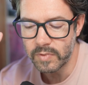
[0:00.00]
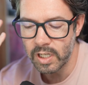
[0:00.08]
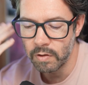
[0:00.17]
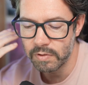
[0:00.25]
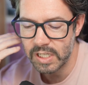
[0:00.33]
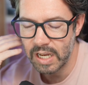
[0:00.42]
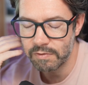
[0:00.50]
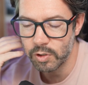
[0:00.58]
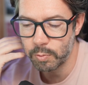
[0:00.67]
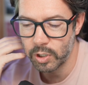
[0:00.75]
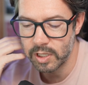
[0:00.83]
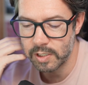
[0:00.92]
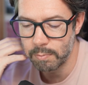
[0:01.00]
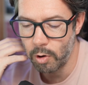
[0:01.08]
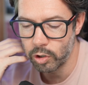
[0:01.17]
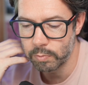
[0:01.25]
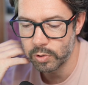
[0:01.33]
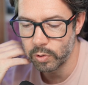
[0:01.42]
And obviously I've just put in this
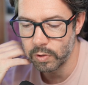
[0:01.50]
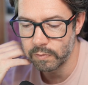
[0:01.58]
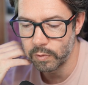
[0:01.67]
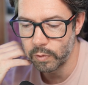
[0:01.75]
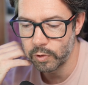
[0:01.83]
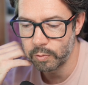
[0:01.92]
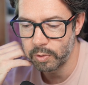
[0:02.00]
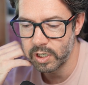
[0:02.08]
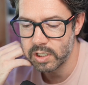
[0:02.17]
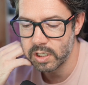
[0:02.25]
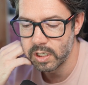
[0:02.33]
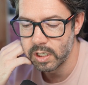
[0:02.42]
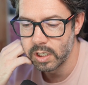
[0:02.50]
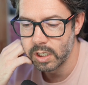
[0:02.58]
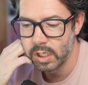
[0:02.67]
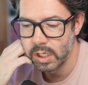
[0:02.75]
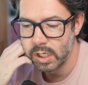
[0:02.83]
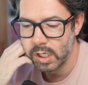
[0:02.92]
mock-up school of Northbridge.
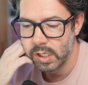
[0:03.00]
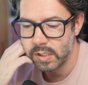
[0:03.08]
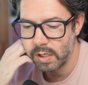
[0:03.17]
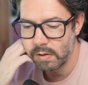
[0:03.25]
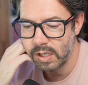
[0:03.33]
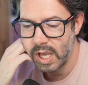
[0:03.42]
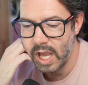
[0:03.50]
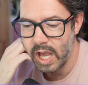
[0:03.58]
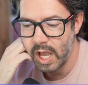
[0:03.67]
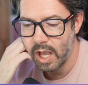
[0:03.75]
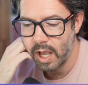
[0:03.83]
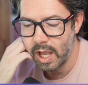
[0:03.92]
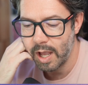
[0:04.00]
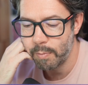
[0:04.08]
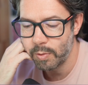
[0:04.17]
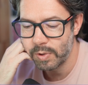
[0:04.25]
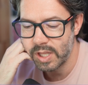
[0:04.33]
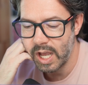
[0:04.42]
So
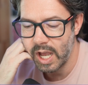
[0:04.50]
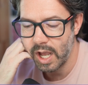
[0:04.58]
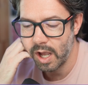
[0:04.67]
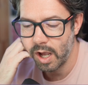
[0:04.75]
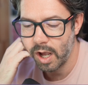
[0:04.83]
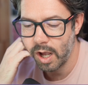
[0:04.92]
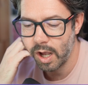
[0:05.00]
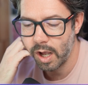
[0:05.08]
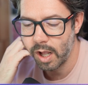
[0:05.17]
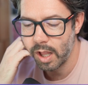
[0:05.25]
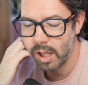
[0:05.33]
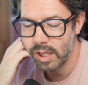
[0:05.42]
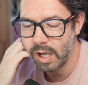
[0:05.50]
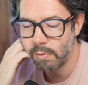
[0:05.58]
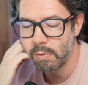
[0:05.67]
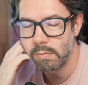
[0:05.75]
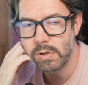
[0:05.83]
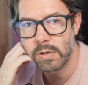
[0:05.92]
happy with that. That
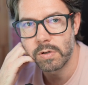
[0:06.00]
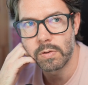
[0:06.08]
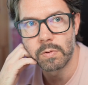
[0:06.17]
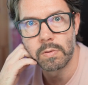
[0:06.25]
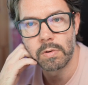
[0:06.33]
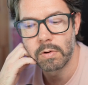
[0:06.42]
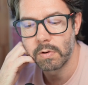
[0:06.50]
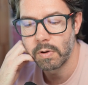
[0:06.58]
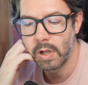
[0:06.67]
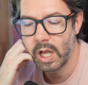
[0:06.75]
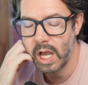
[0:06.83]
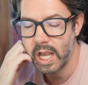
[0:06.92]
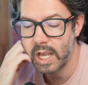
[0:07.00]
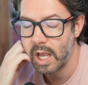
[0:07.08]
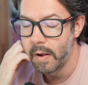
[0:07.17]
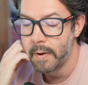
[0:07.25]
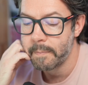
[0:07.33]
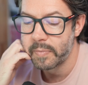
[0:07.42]
one was cool.
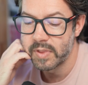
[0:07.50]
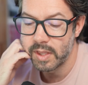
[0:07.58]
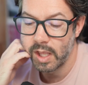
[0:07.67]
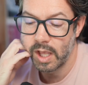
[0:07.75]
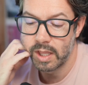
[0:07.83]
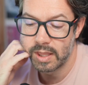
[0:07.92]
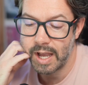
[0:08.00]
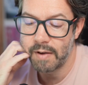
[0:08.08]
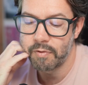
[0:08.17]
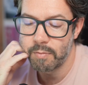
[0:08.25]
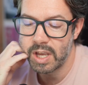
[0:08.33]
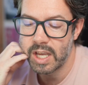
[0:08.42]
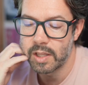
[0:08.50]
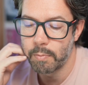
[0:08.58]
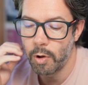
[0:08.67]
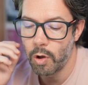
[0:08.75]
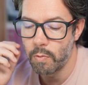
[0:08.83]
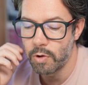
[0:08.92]
That for me at the
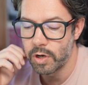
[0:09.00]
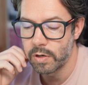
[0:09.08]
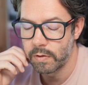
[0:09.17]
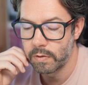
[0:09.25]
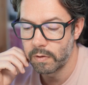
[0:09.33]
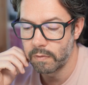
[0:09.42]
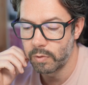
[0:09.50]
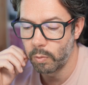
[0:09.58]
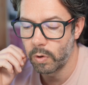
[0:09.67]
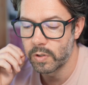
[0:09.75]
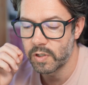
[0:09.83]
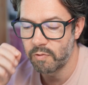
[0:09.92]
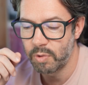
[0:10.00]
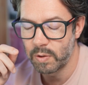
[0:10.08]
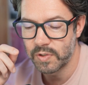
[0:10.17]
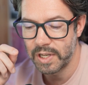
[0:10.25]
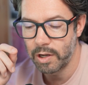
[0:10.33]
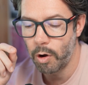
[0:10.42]
moment, of the ones I've built
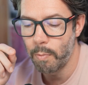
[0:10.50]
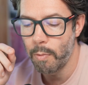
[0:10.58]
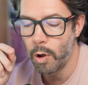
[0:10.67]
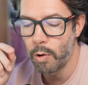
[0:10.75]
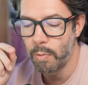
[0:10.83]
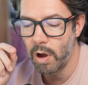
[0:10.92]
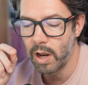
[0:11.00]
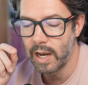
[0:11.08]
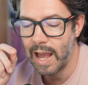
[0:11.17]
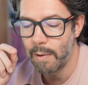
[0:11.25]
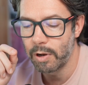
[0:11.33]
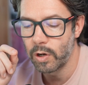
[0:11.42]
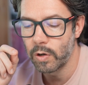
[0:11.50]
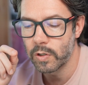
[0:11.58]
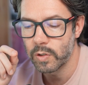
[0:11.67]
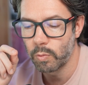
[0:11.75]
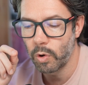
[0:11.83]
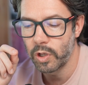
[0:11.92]
and seeing it on mobile and how it
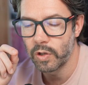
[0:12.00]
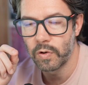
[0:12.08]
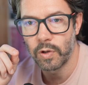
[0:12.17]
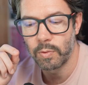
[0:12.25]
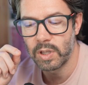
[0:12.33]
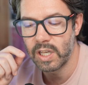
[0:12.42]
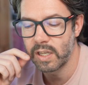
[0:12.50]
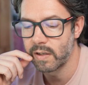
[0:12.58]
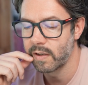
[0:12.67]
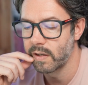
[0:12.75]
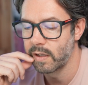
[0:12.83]
looks and what you can do with it,